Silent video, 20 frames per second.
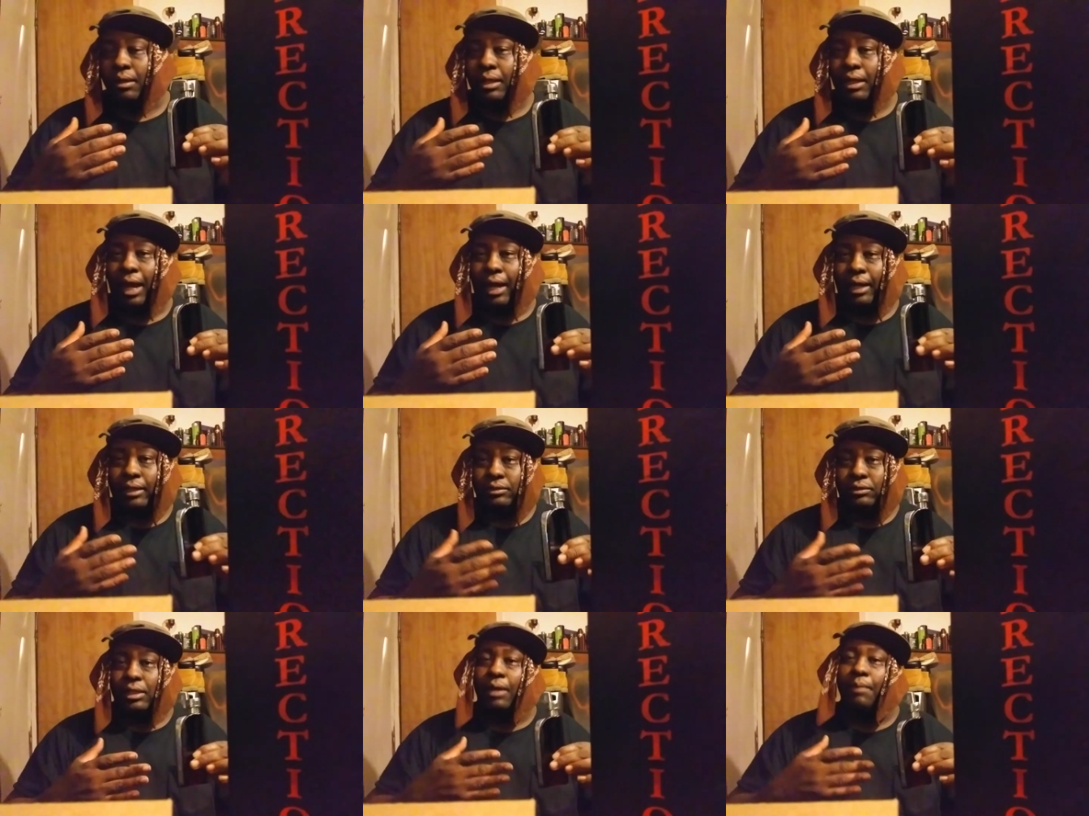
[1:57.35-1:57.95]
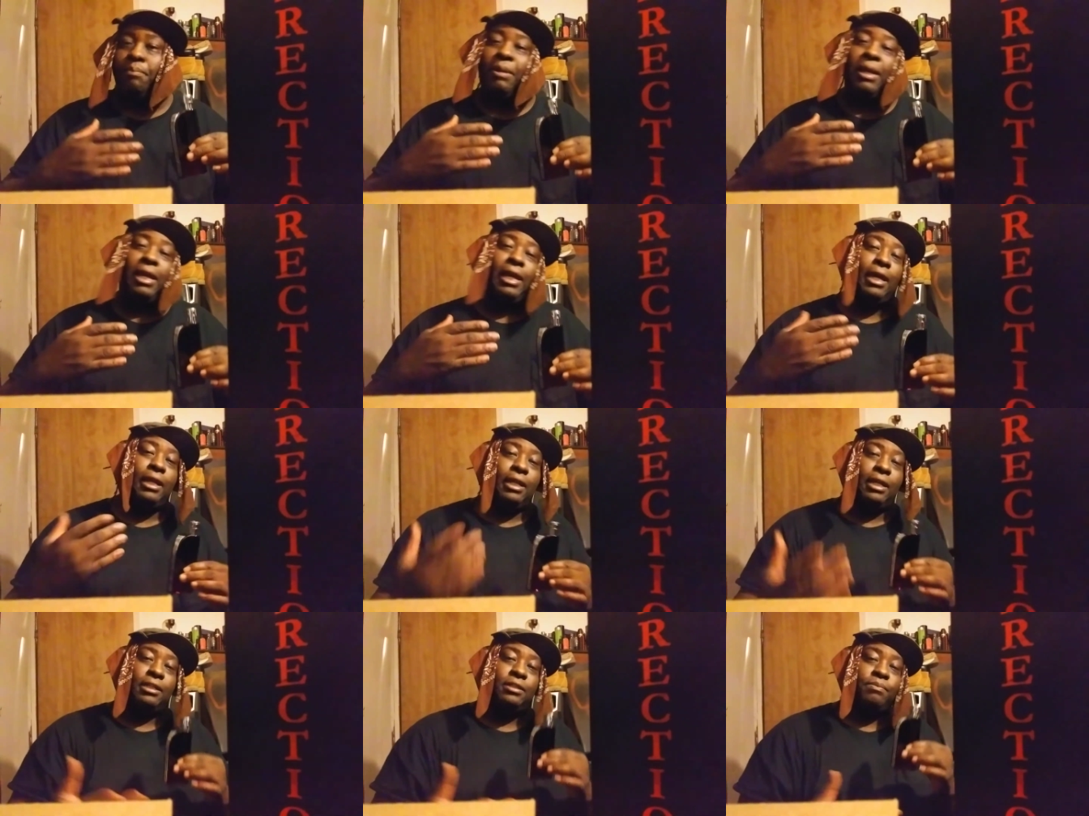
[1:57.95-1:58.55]
Like I said, being
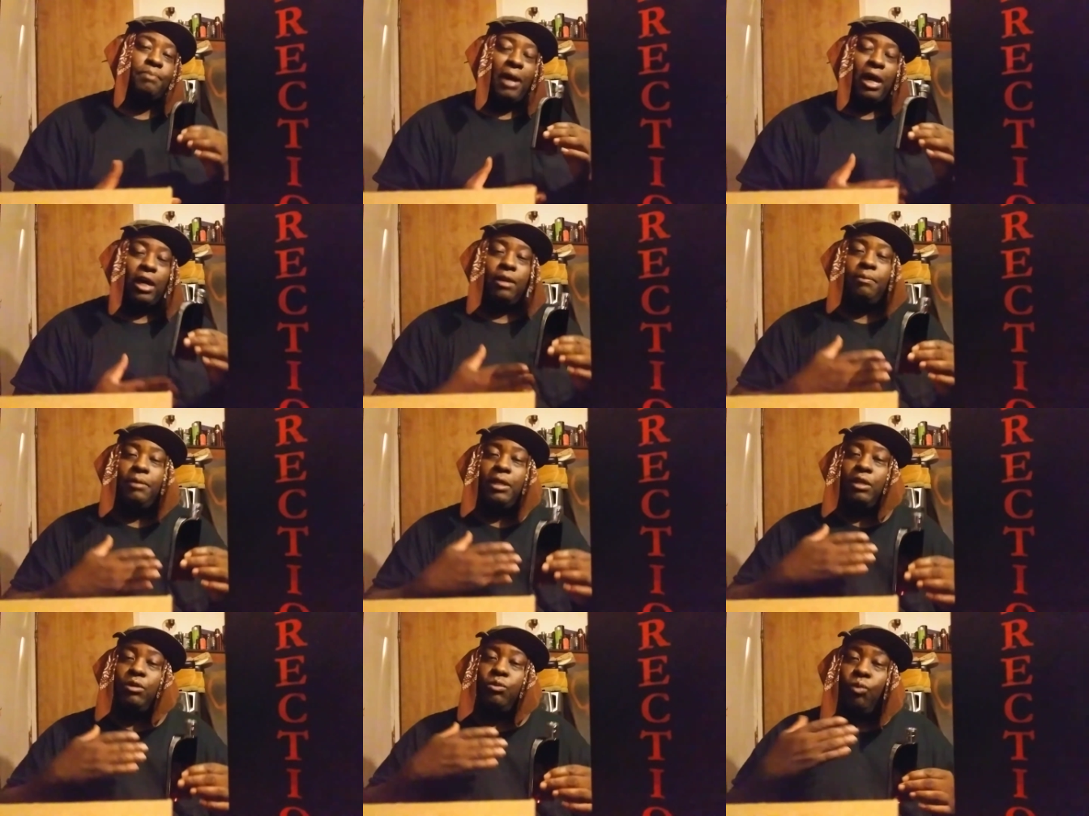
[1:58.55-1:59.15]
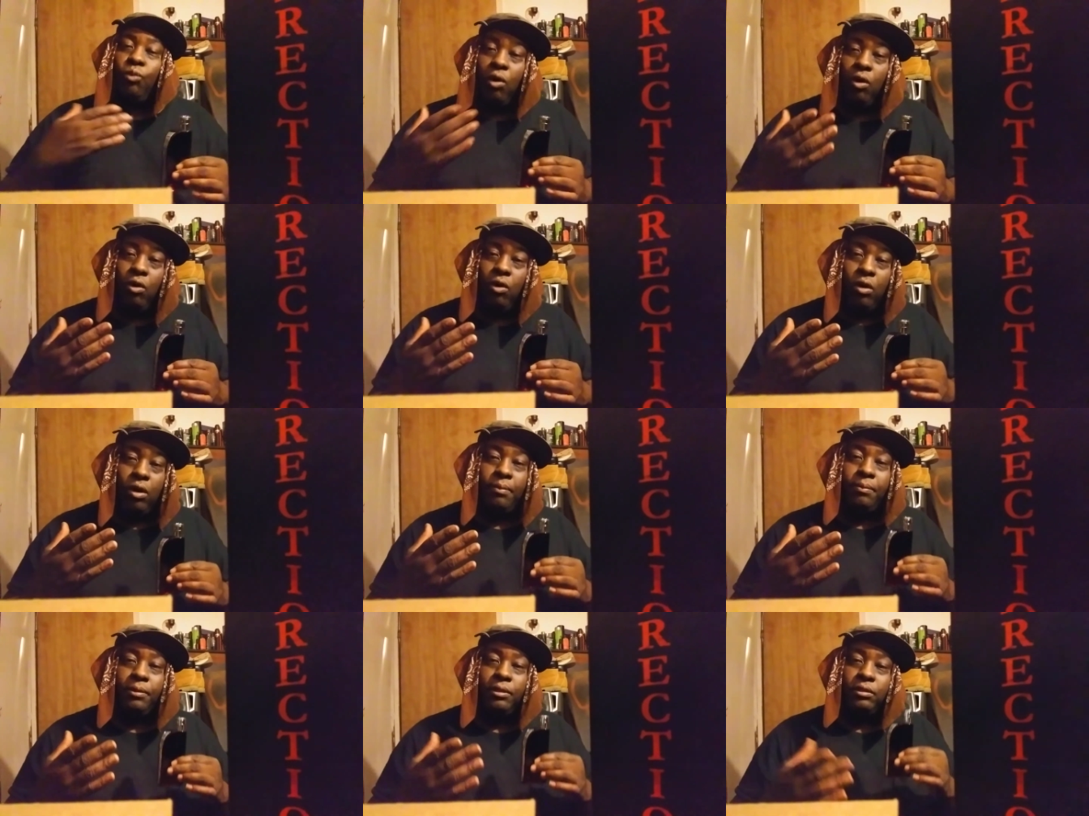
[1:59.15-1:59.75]
it's about to be
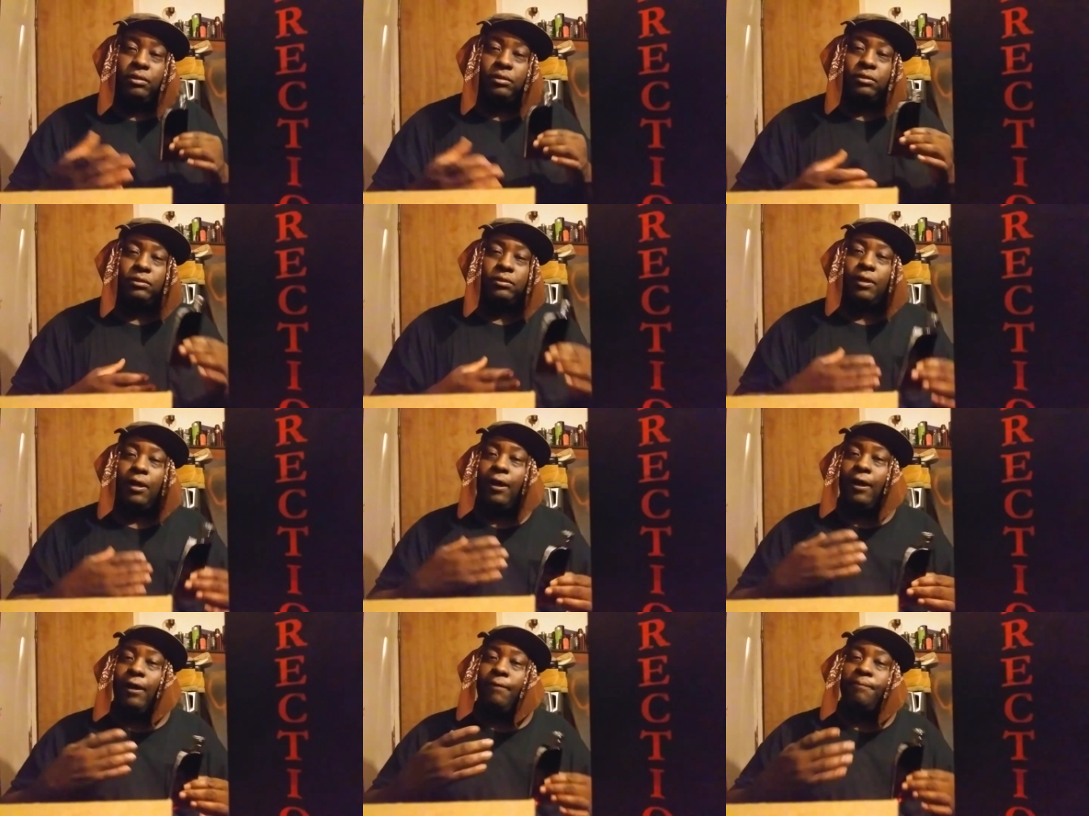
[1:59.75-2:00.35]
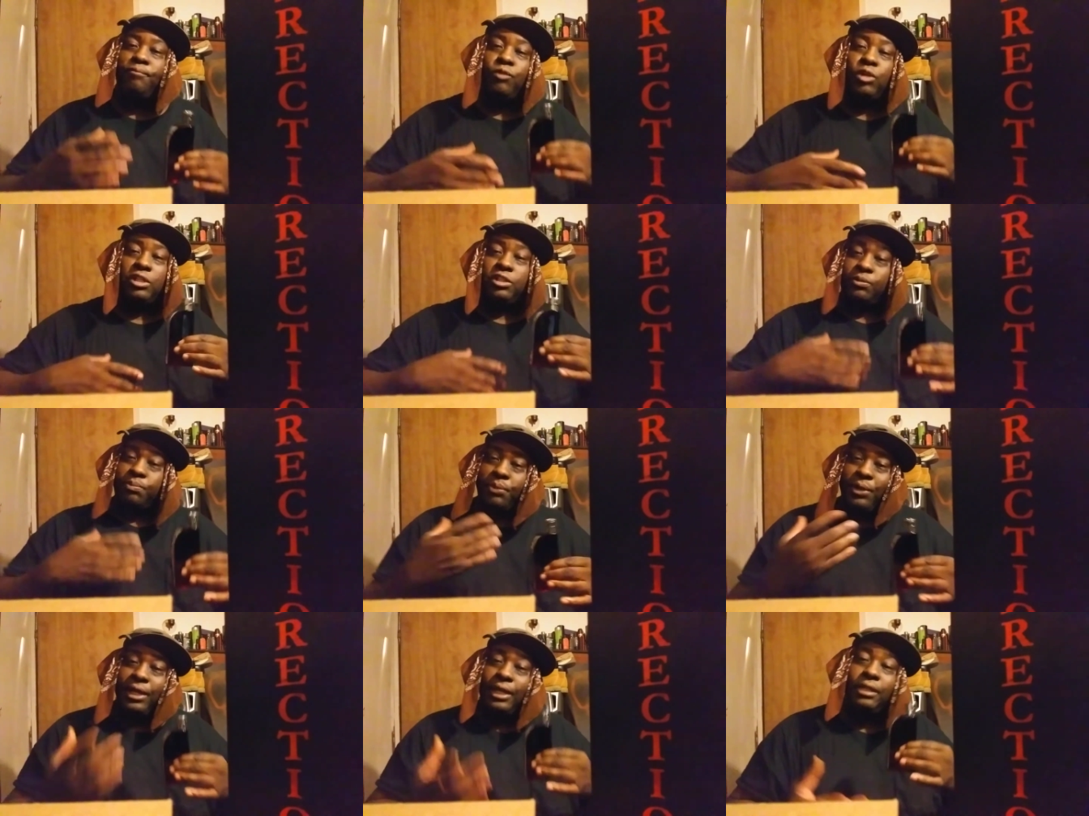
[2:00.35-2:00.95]
warm, uh, but
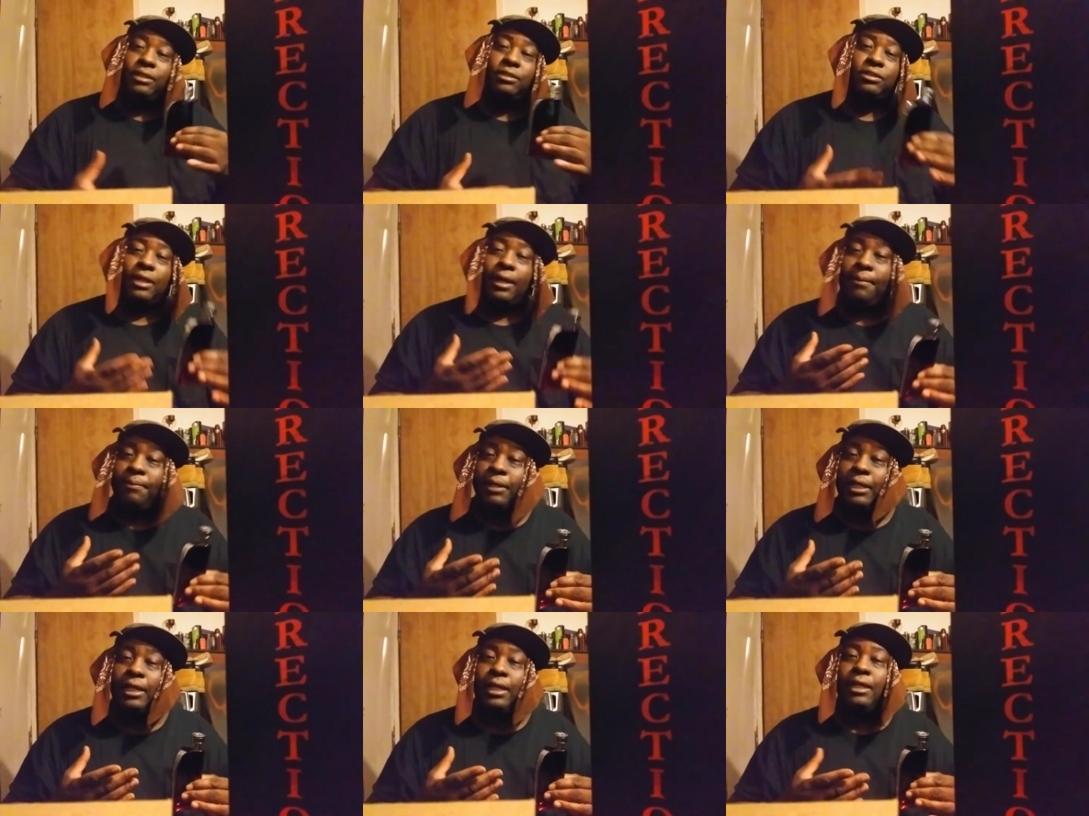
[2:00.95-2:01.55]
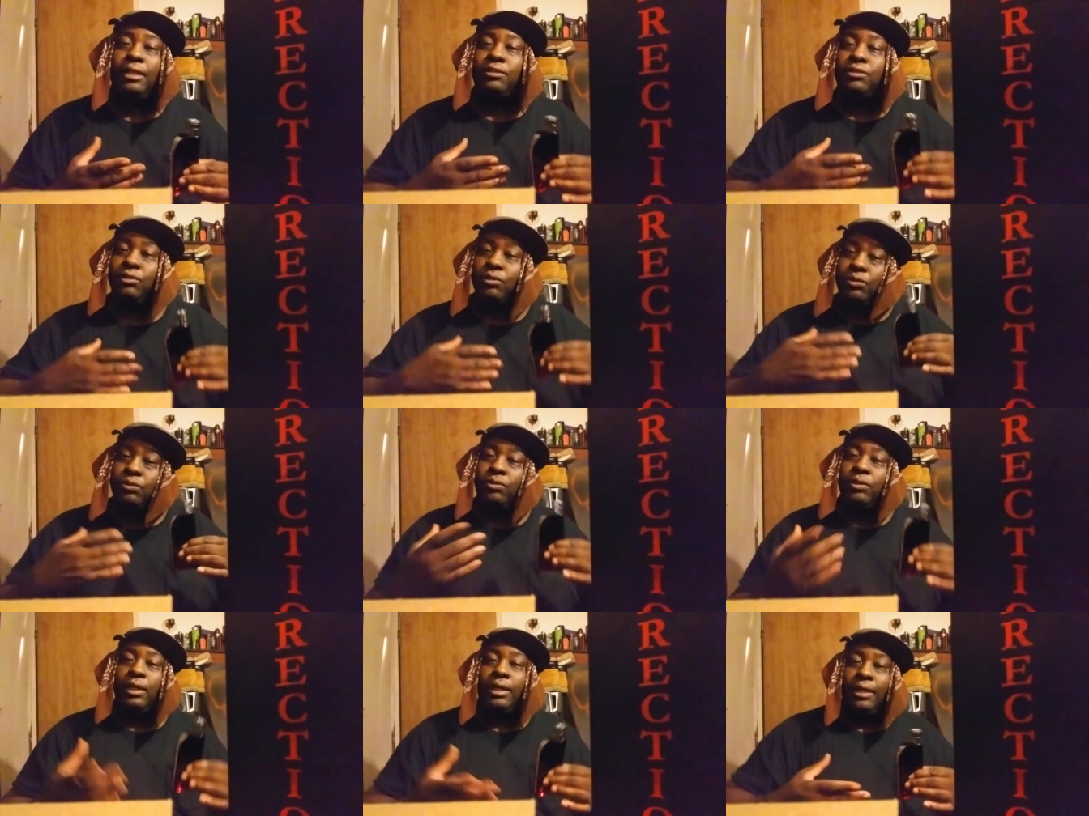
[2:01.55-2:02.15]
spring is coming in,
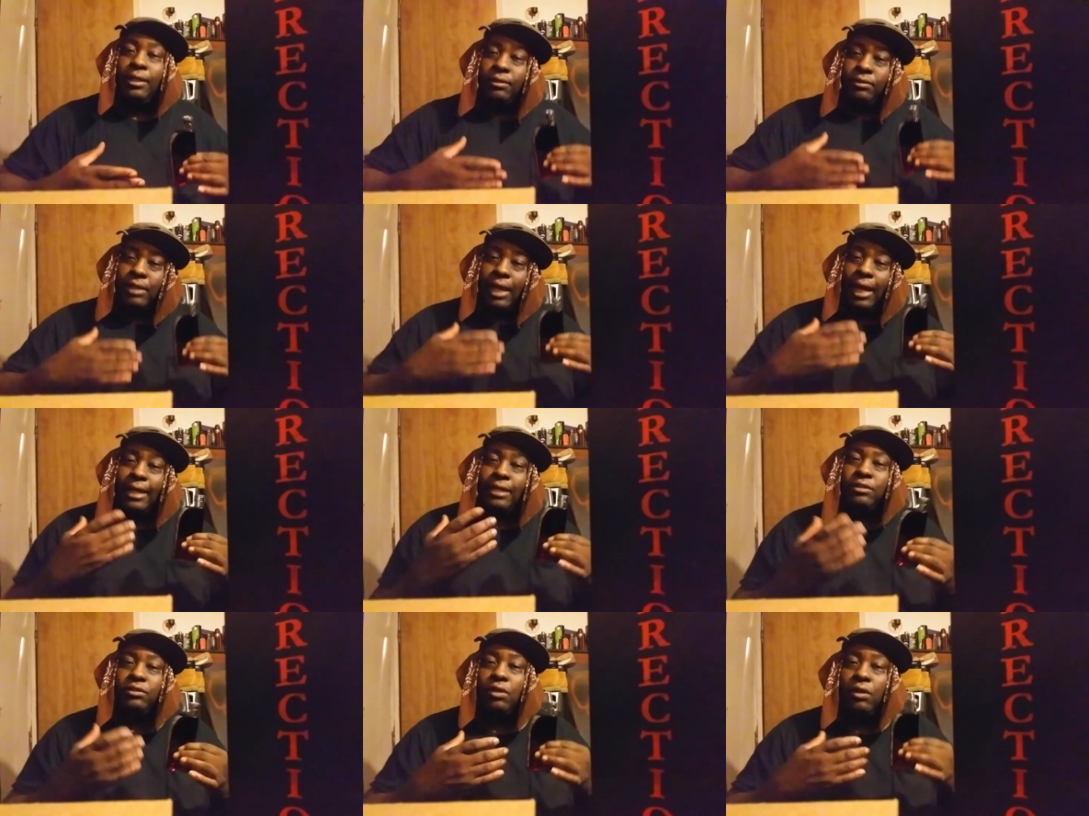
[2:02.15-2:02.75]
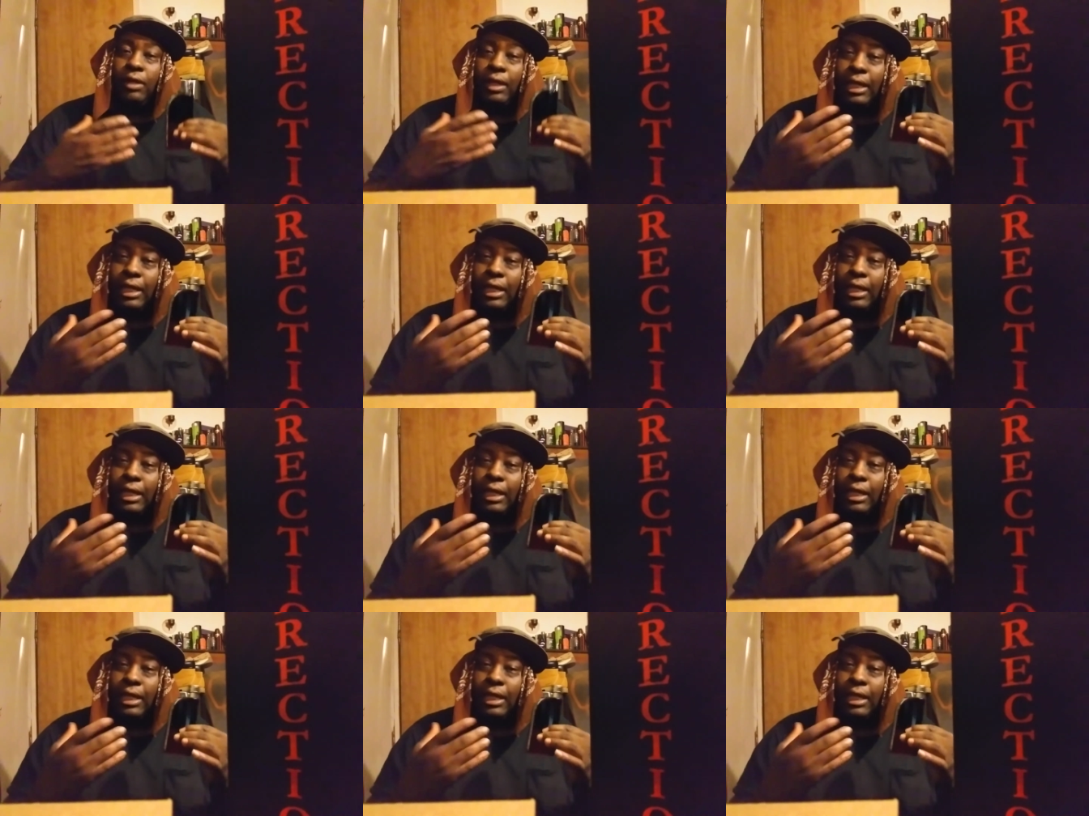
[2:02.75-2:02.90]
so things going